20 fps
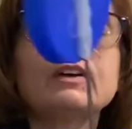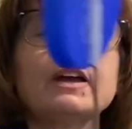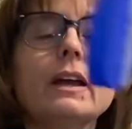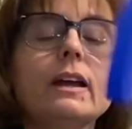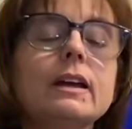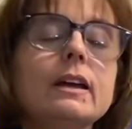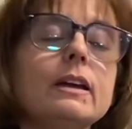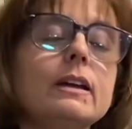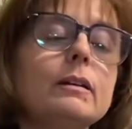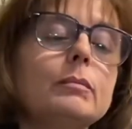
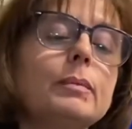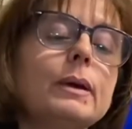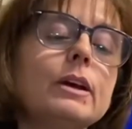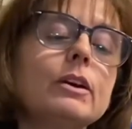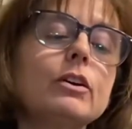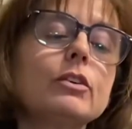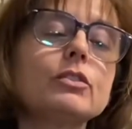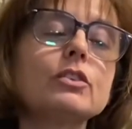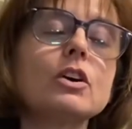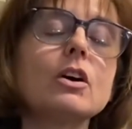a
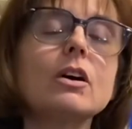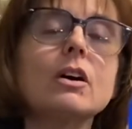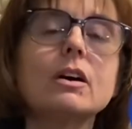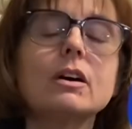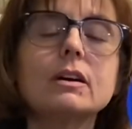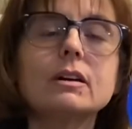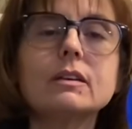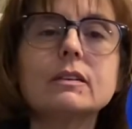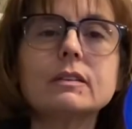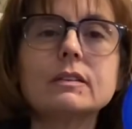pair of
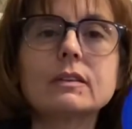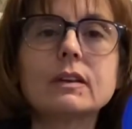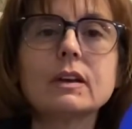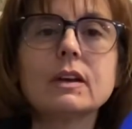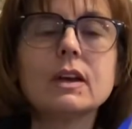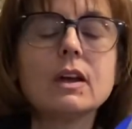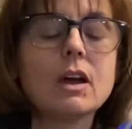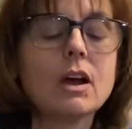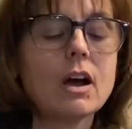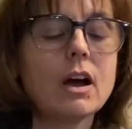tongs
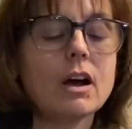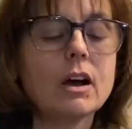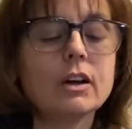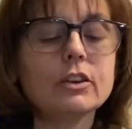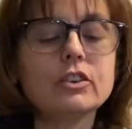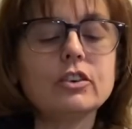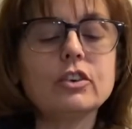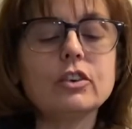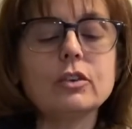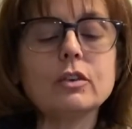
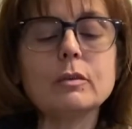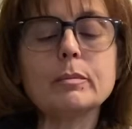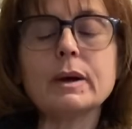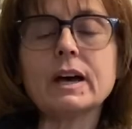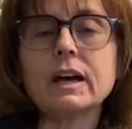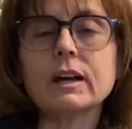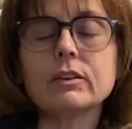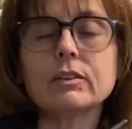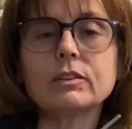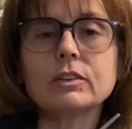onto the
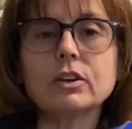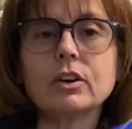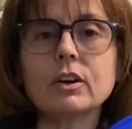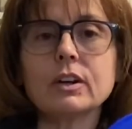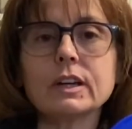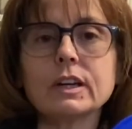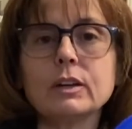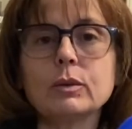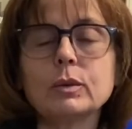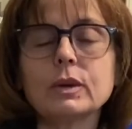back of a
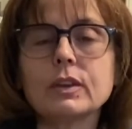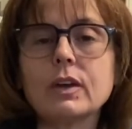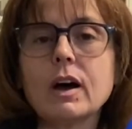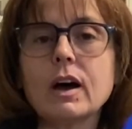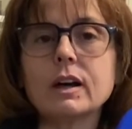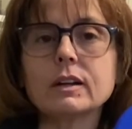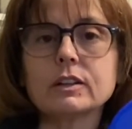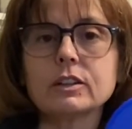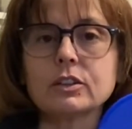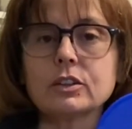target with
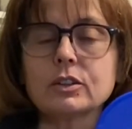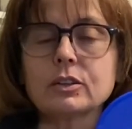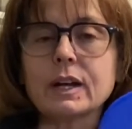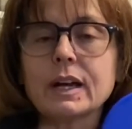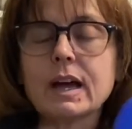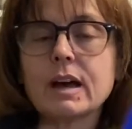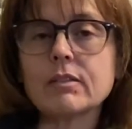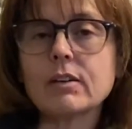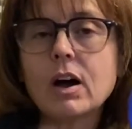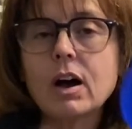hot glue. I
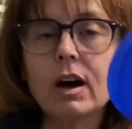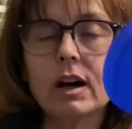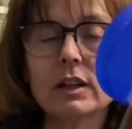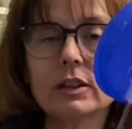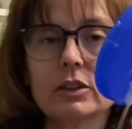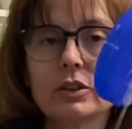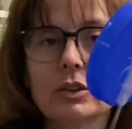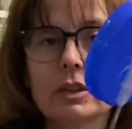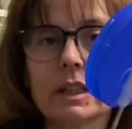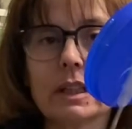have a hot
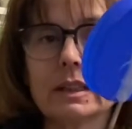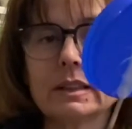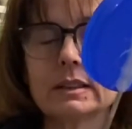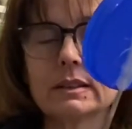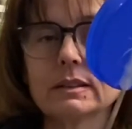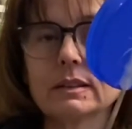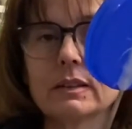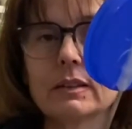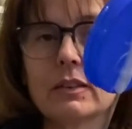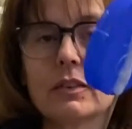glue
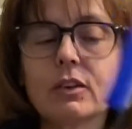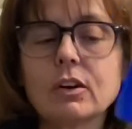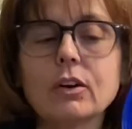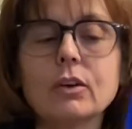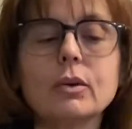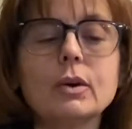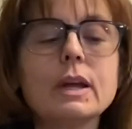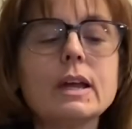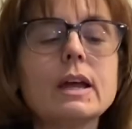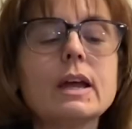gun,
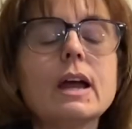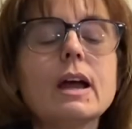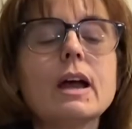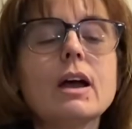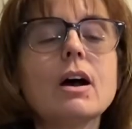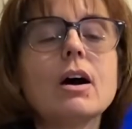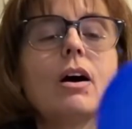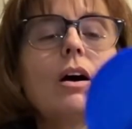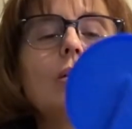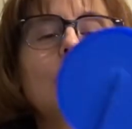so
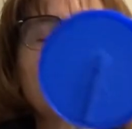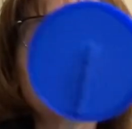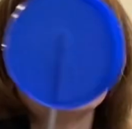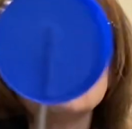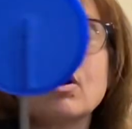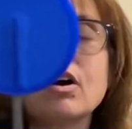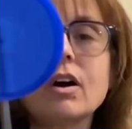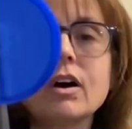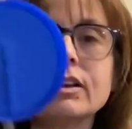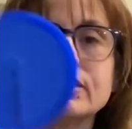
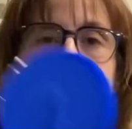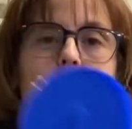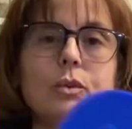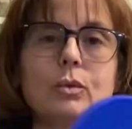on